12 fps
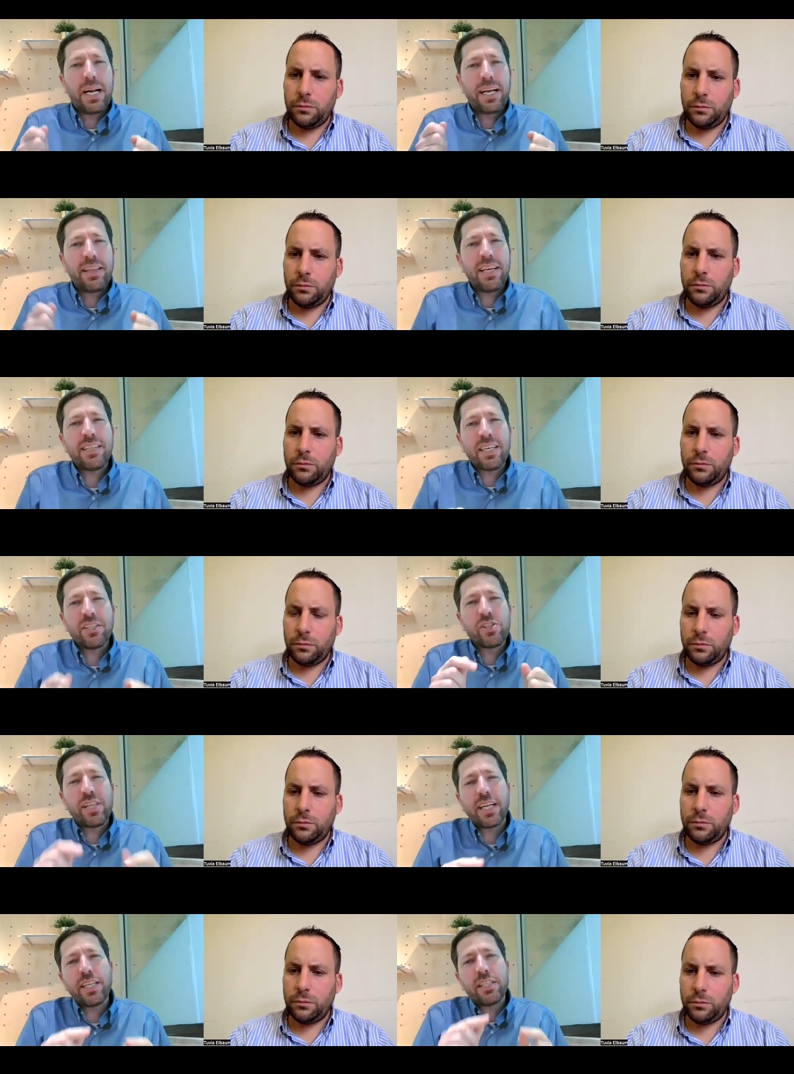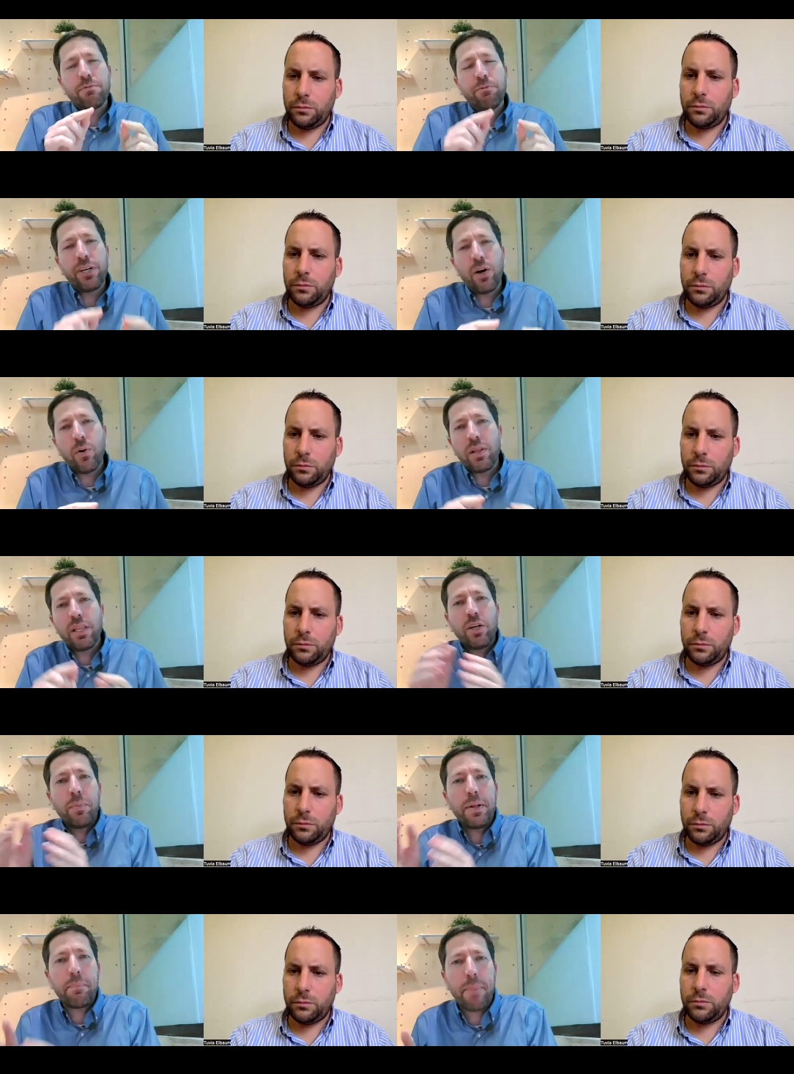Speaker 1: But I think to understand this, if we go a
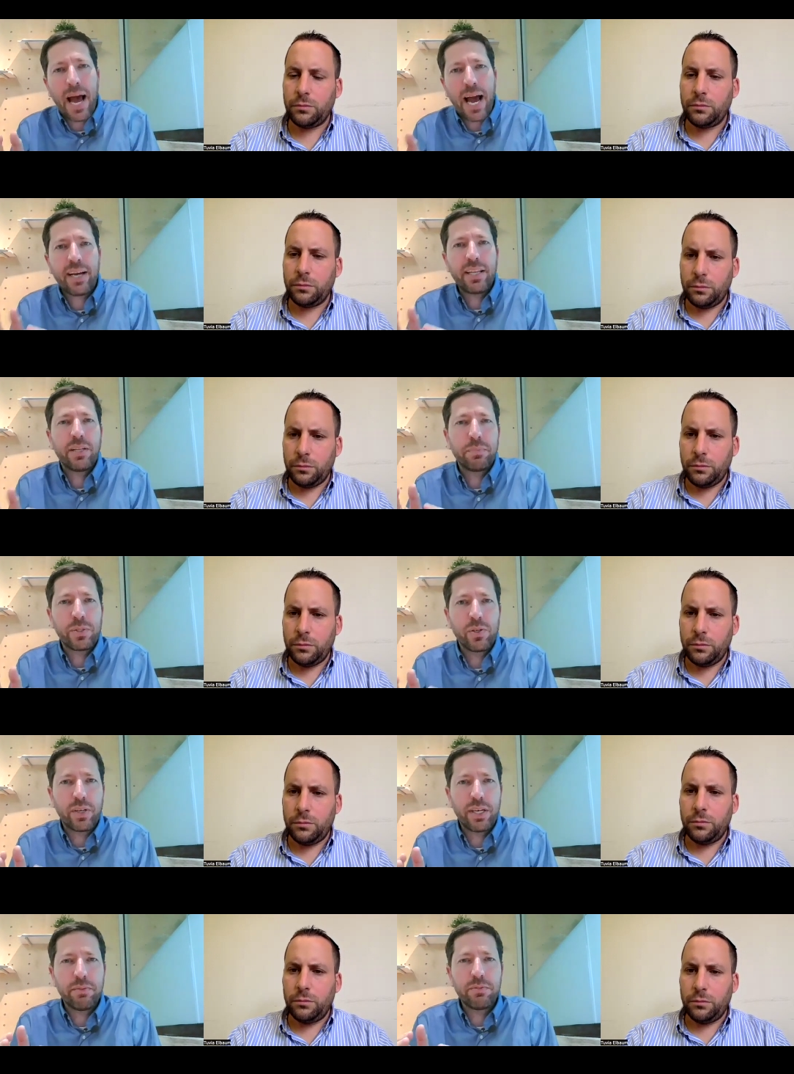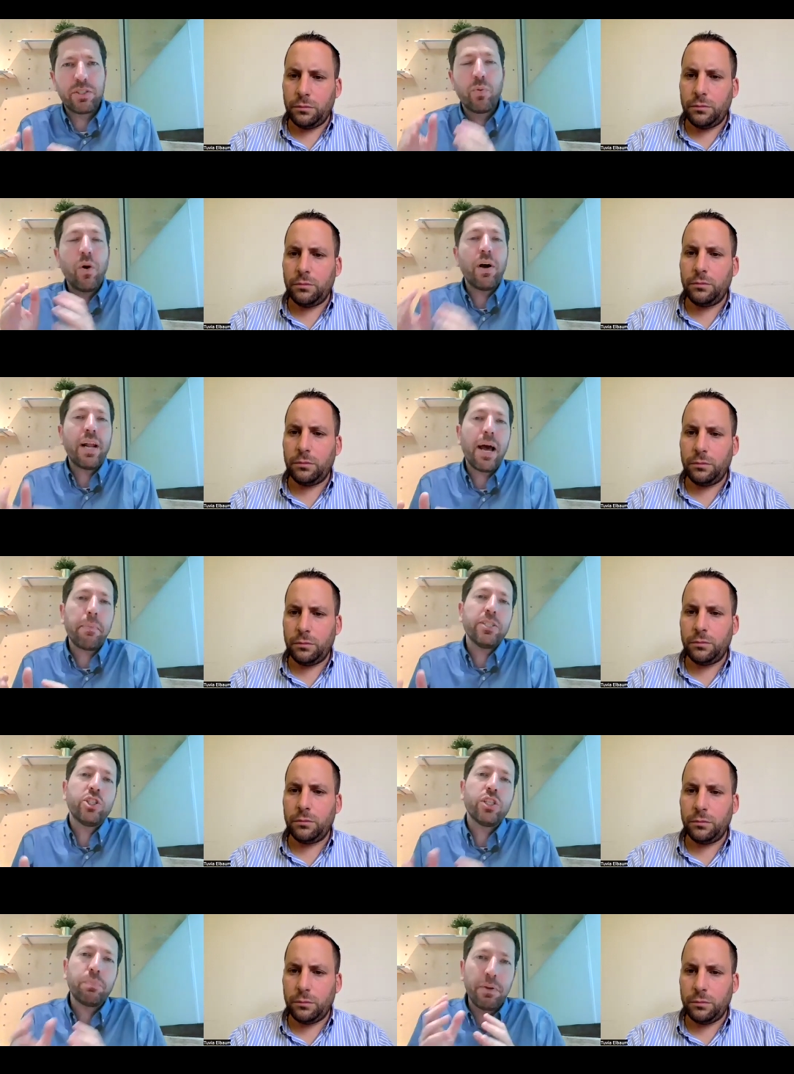little bit back in the Psukim, what
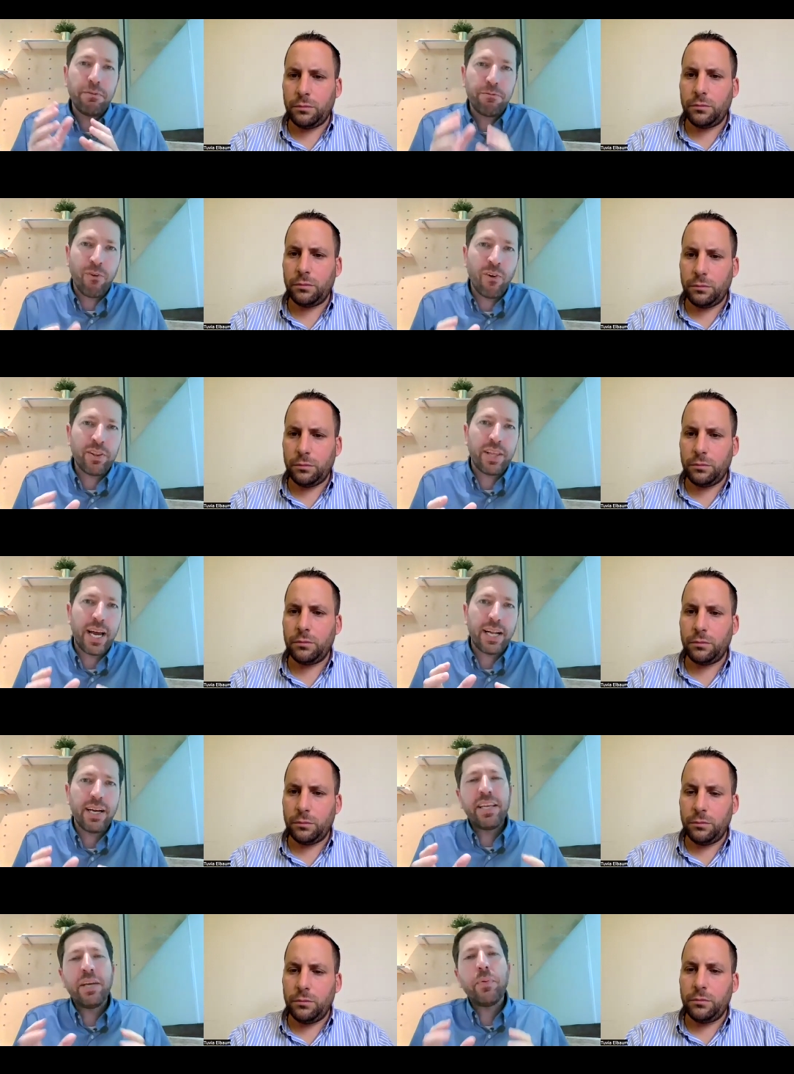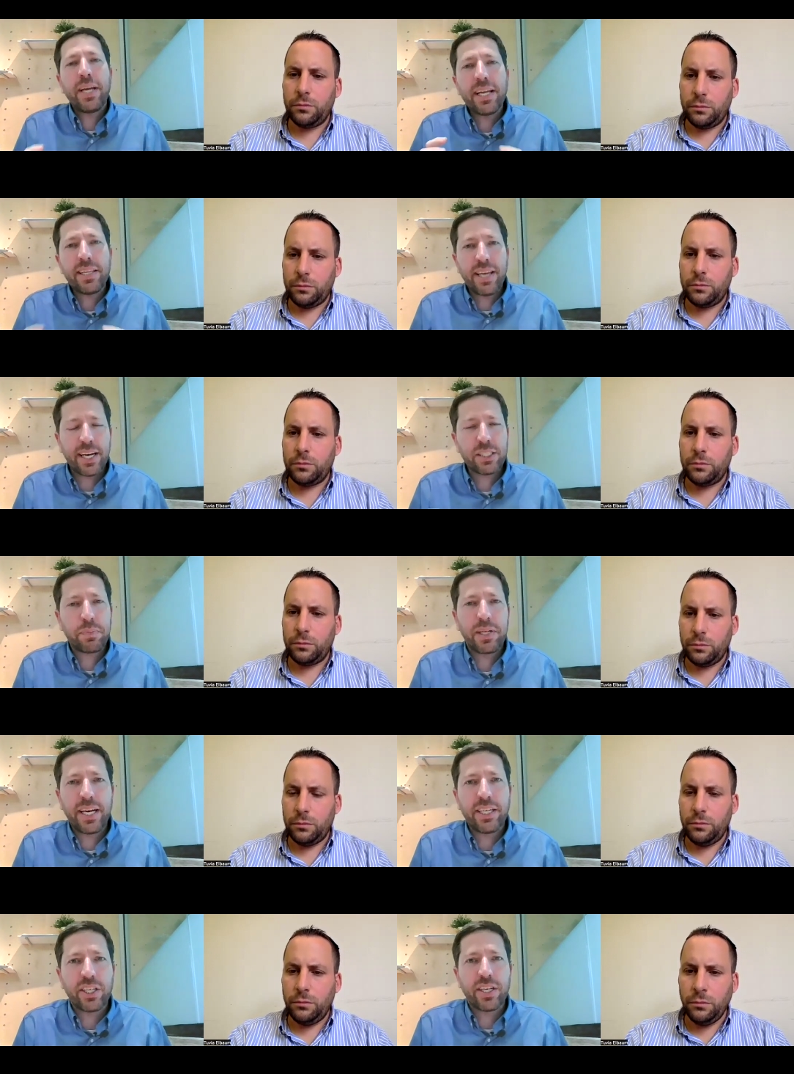happened just before that, I think we get the
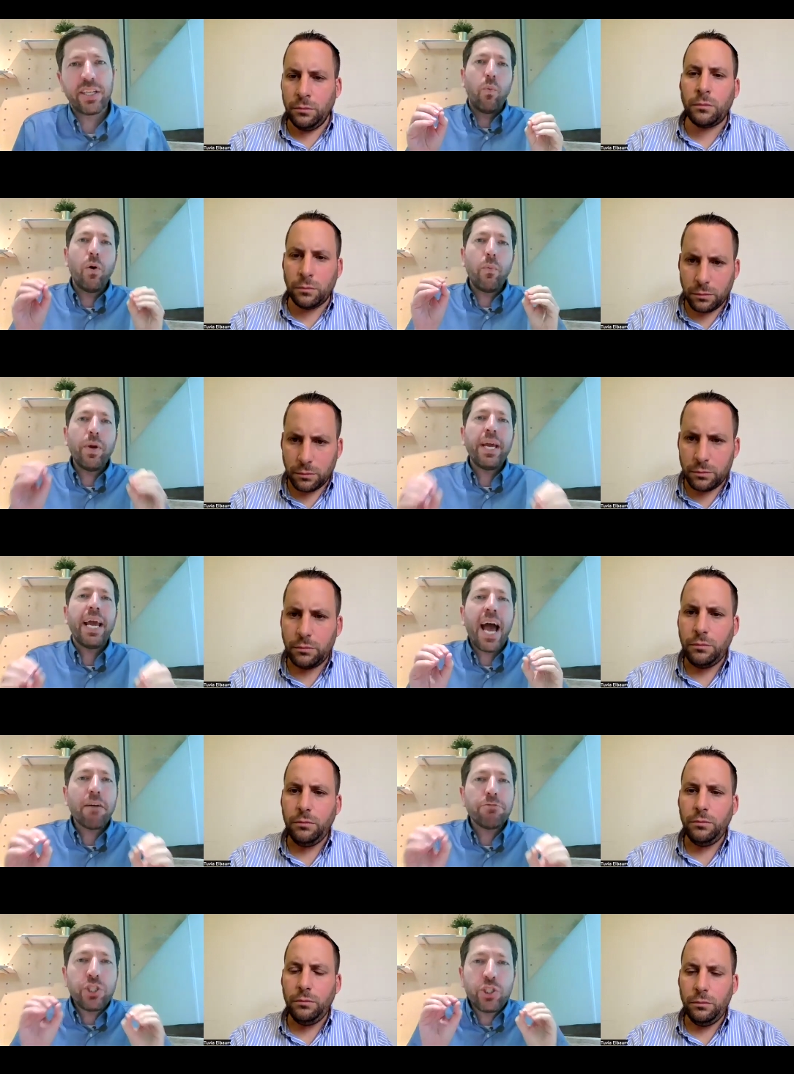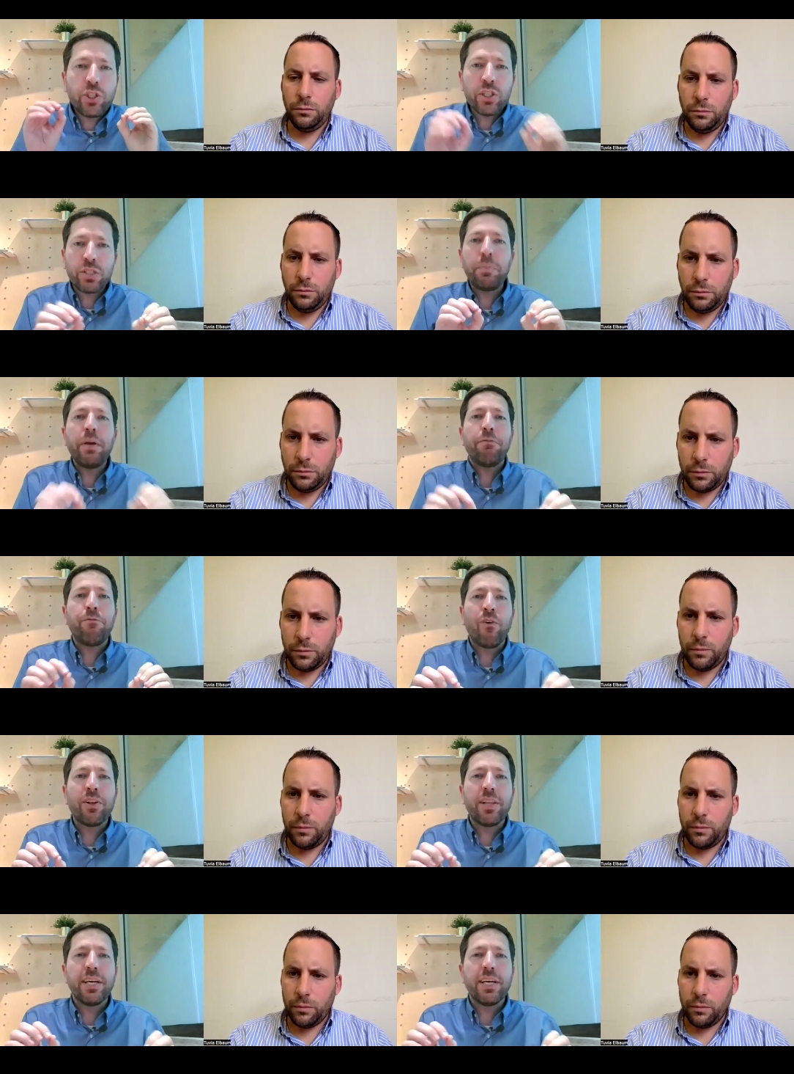explanation. What we have just before